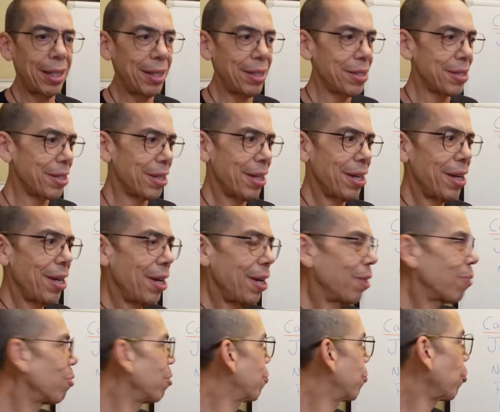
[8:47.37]
He's
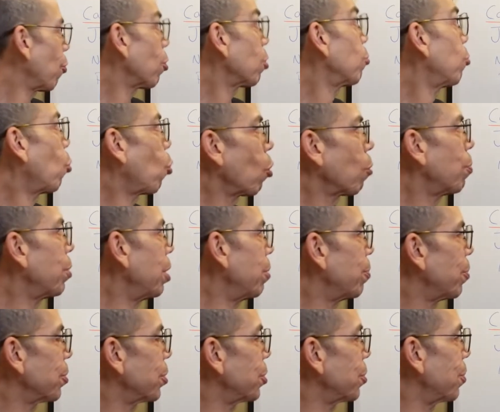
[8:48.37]
referred more
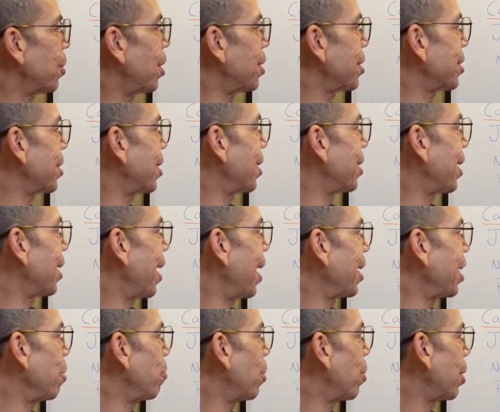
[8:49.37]
people to us than
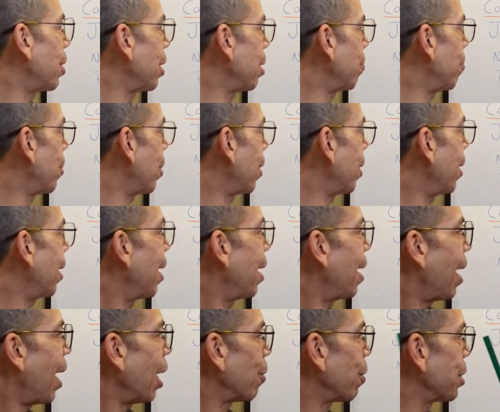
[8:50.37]
anybody, but
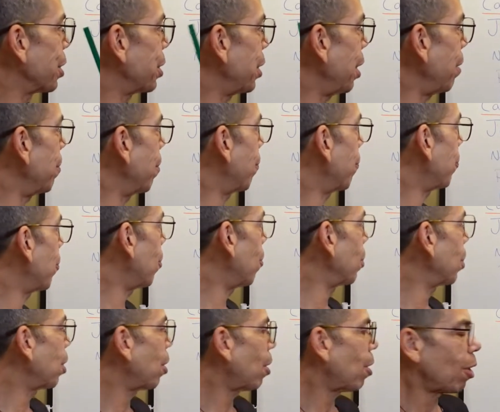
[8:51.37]
I received a
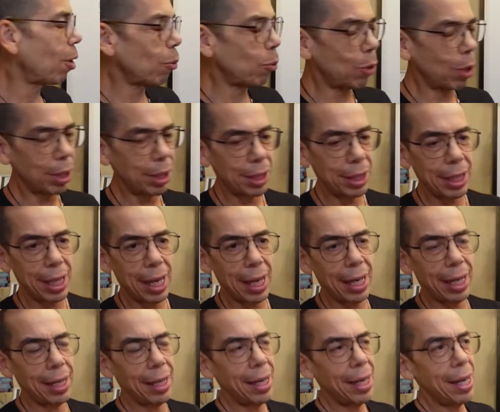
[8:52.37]
phone call one
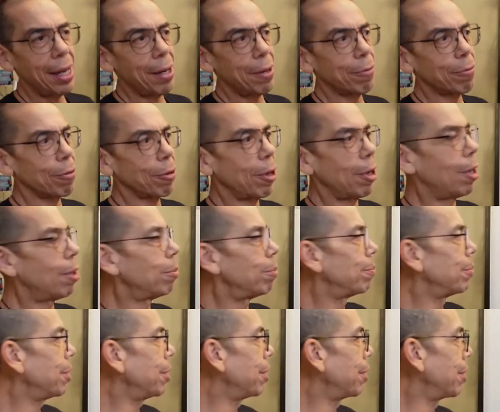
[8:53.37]
day
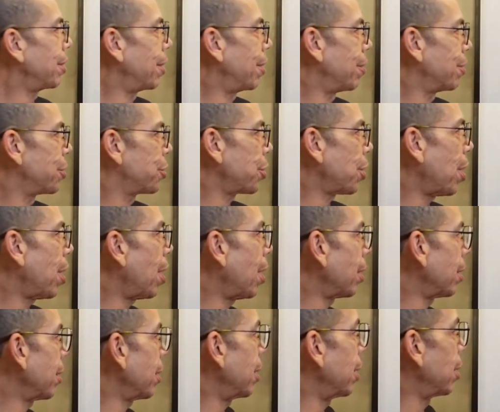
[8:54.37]
from John